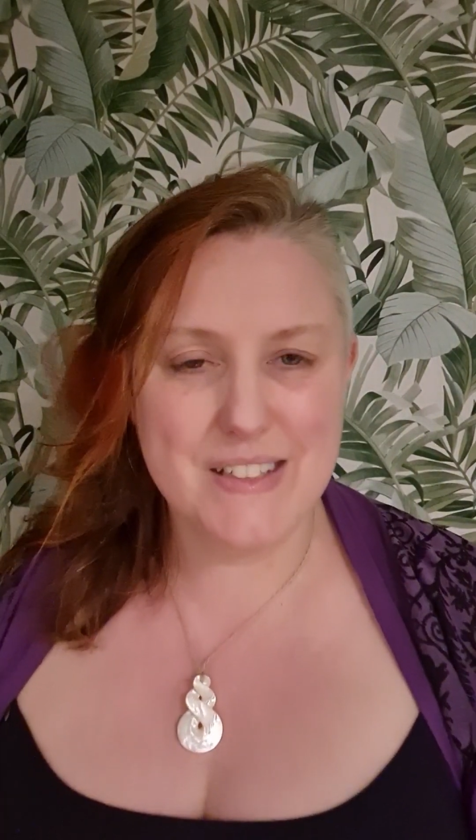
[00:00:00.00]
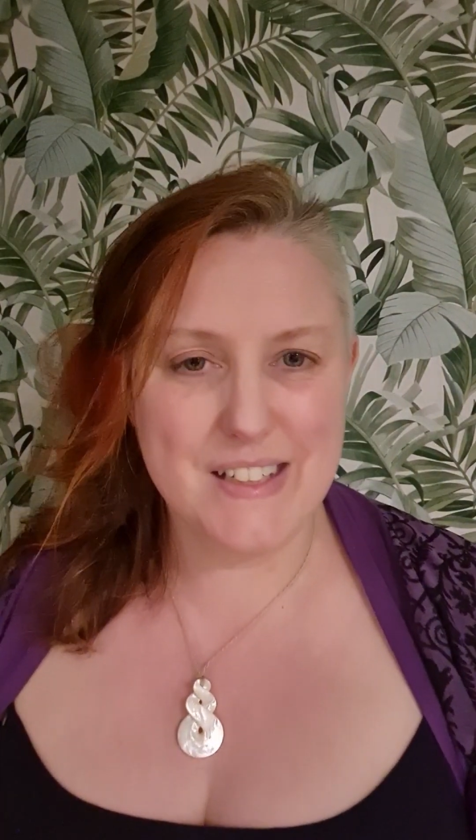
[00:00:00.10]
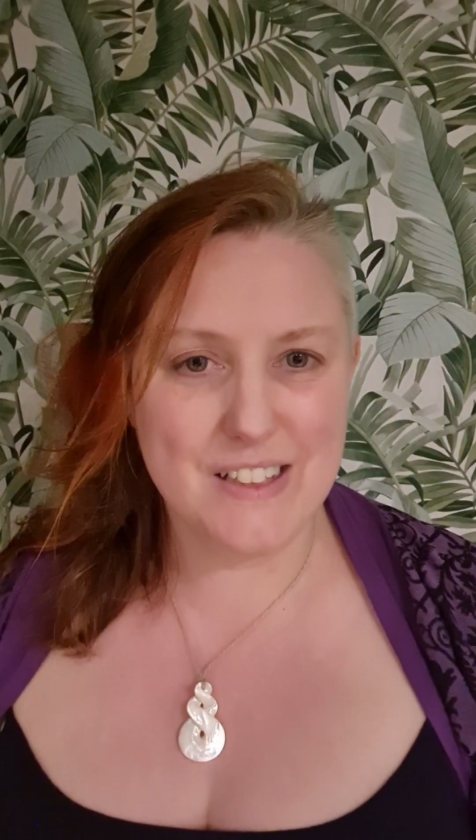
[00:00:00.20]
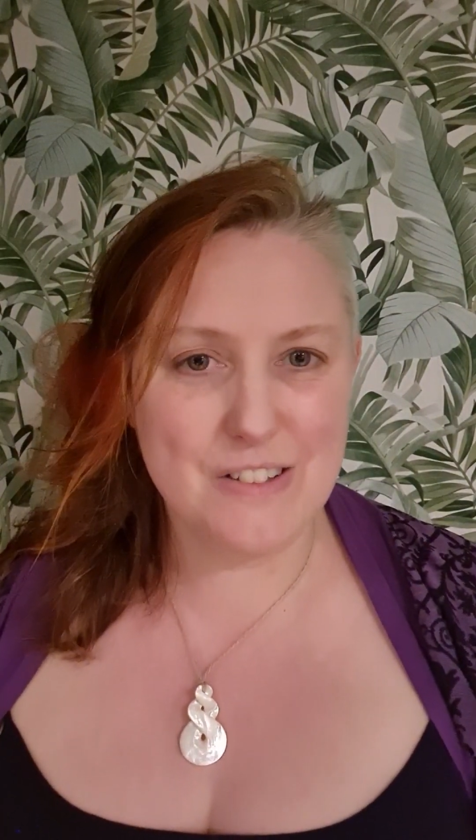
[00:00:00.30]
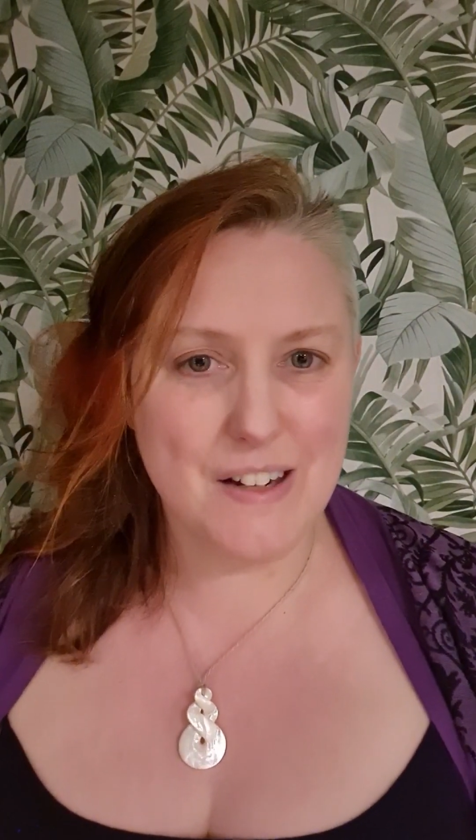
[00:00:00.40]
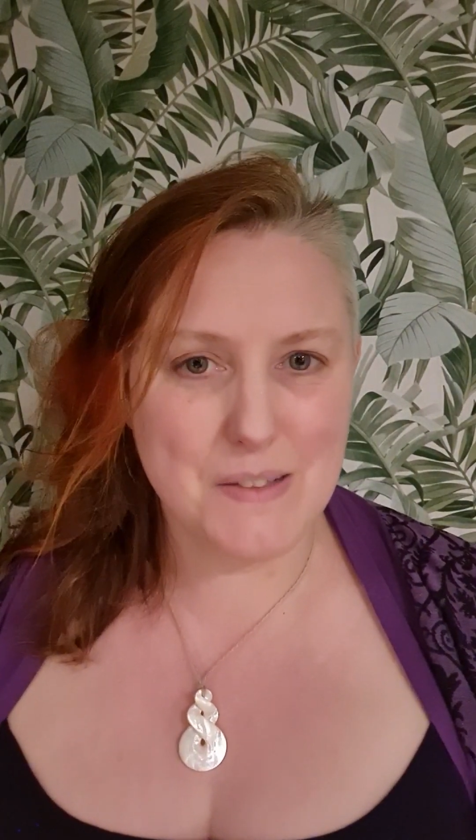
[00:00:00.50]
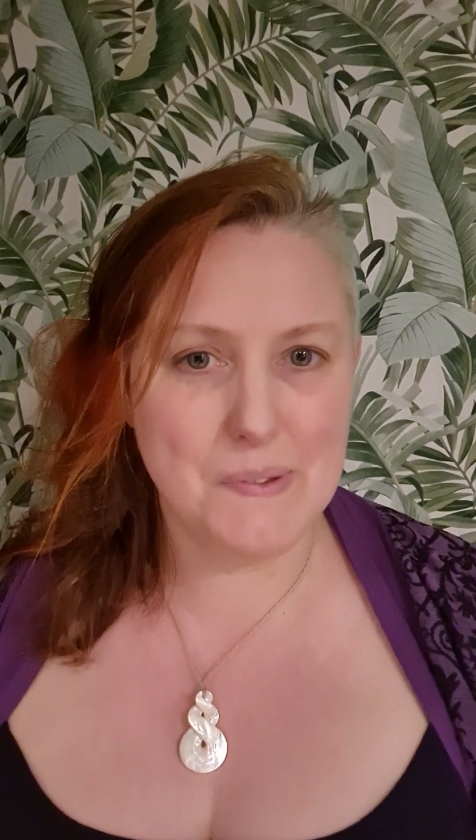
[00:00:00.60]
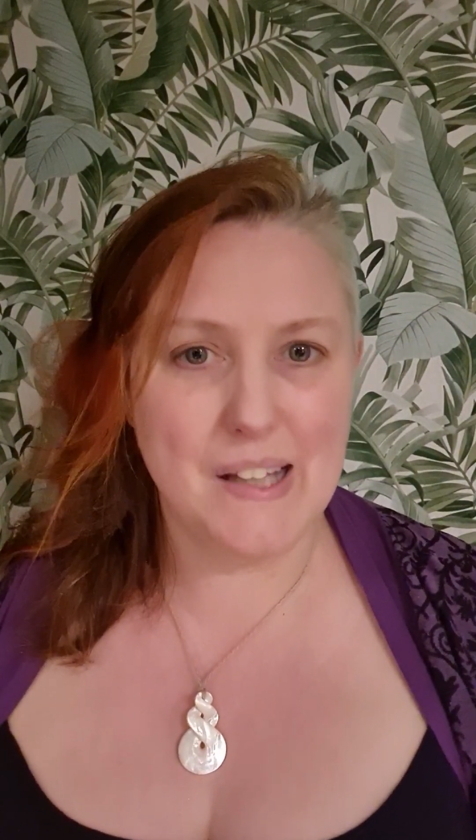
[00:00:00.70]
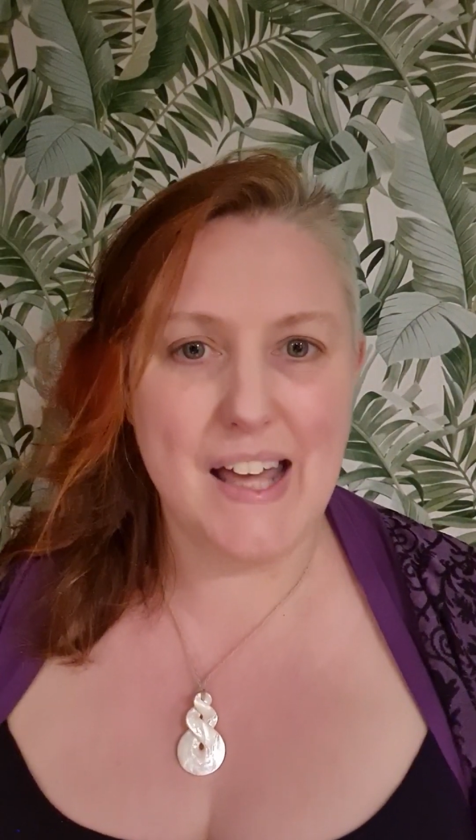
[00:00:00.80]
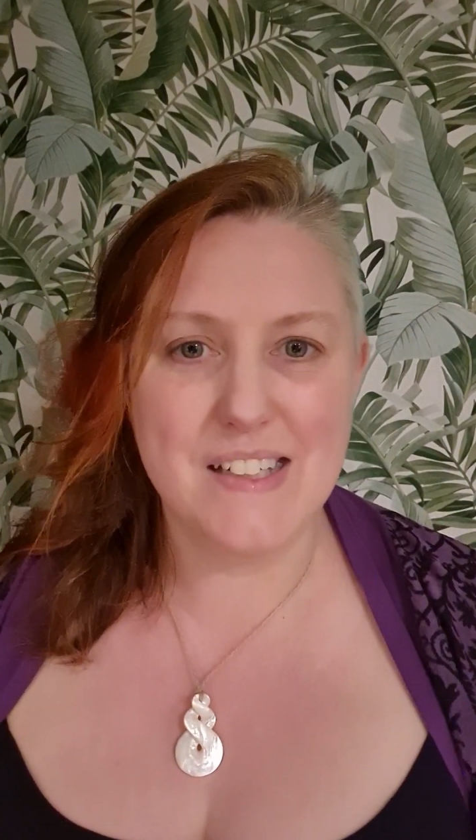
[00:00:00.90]
an
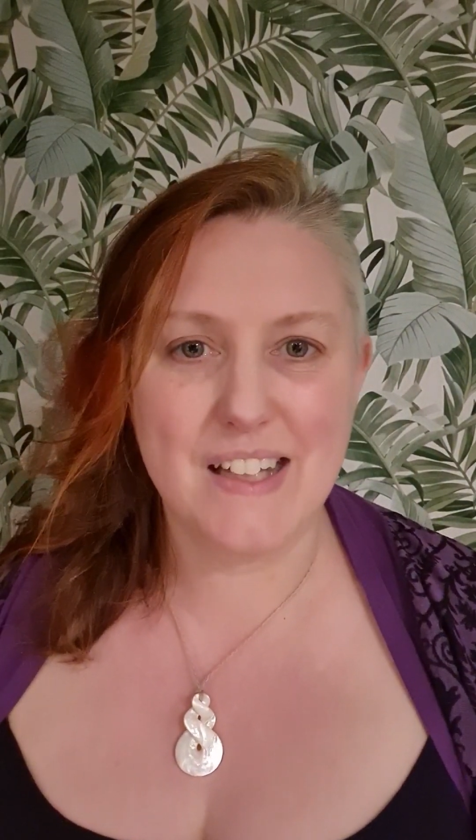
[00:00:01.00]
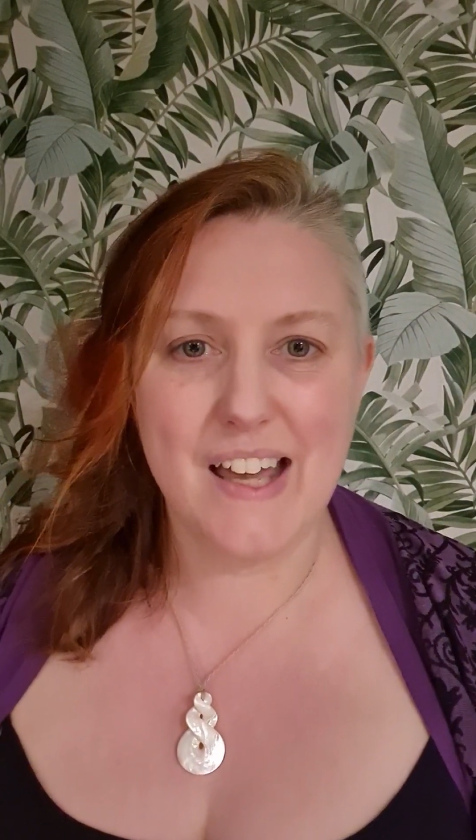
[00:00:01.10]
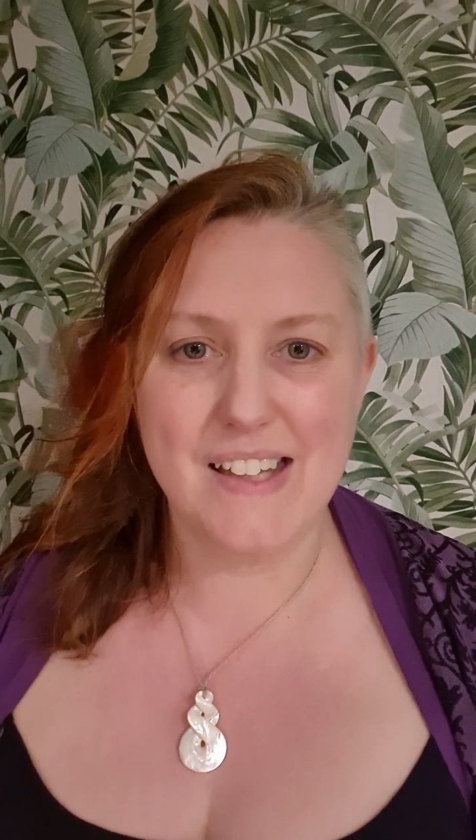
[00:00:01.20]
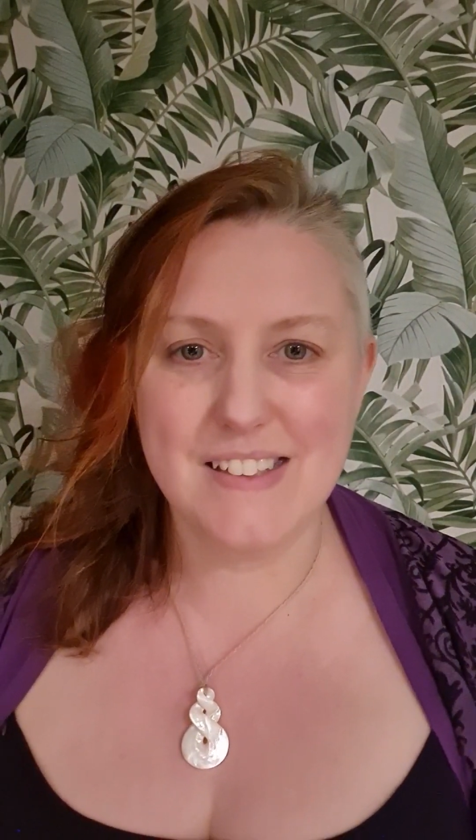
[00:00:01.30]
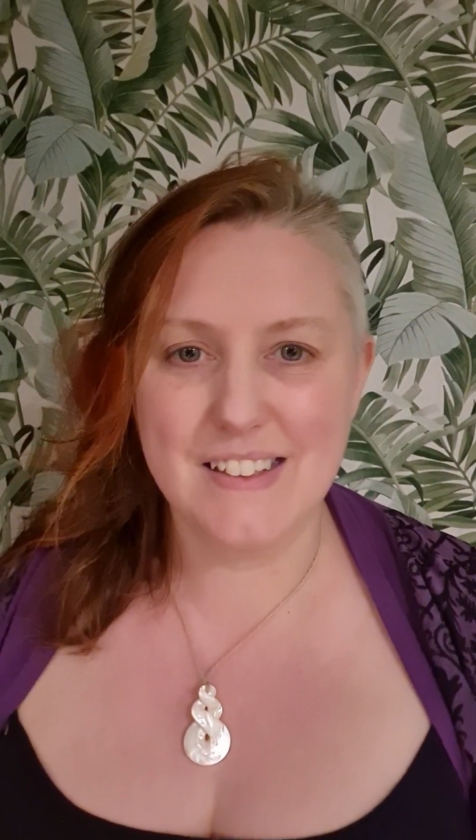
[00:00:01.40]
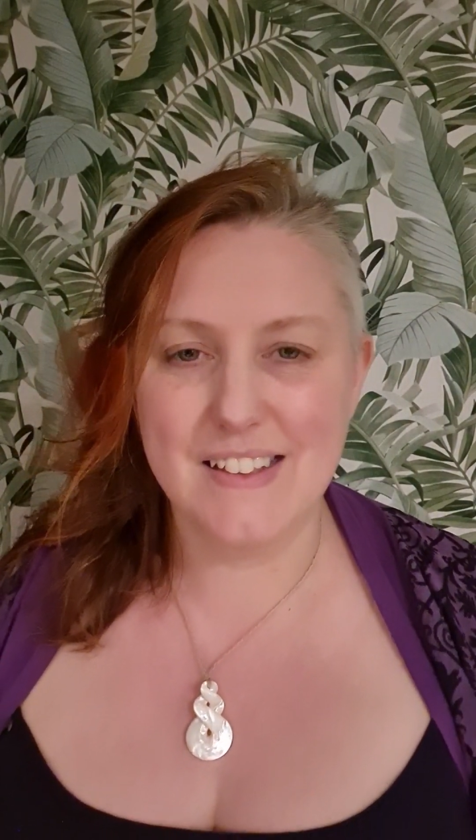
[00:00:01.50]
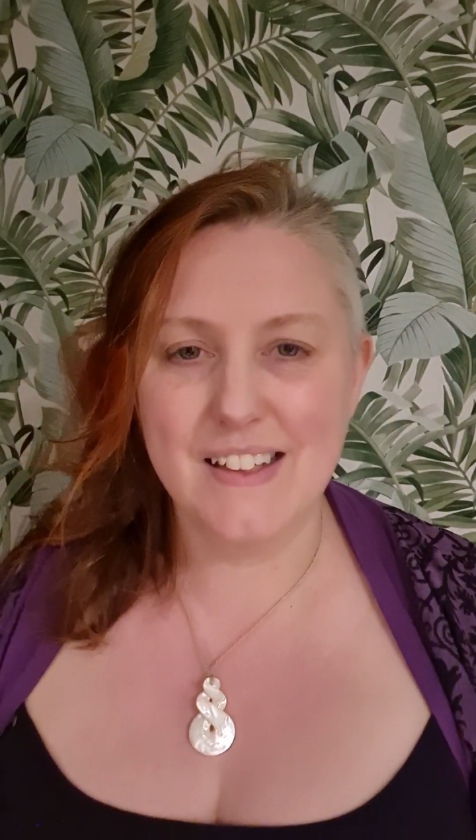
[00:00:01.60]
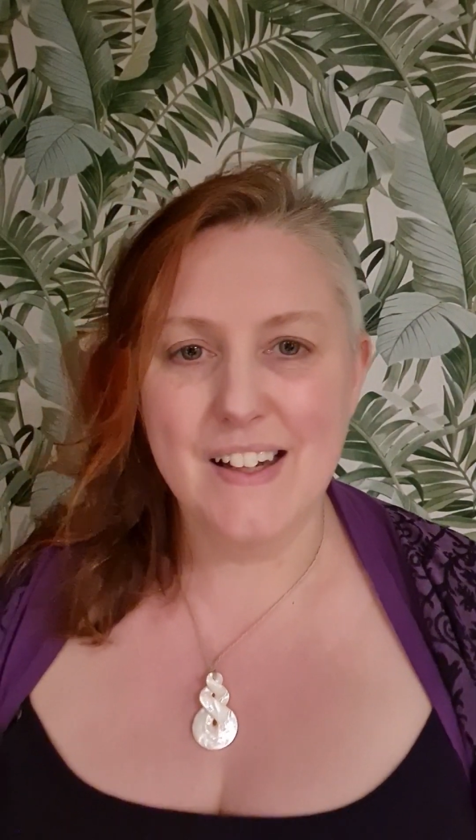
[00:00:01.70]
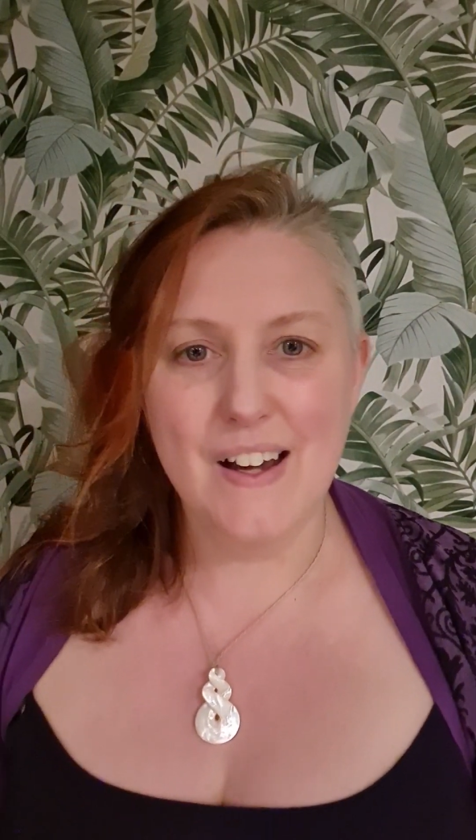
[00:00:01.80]
incredible education